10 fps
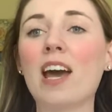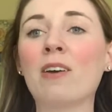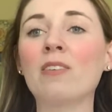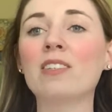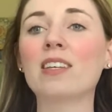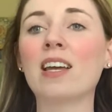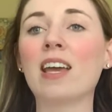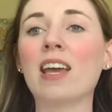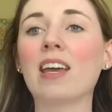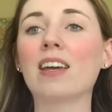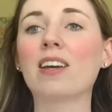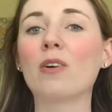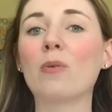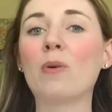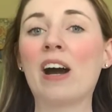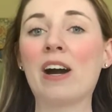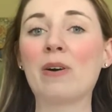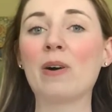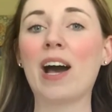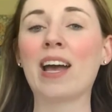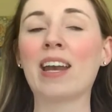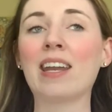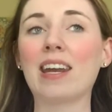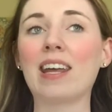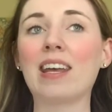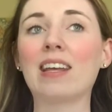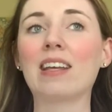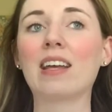I was like, wow, I did it.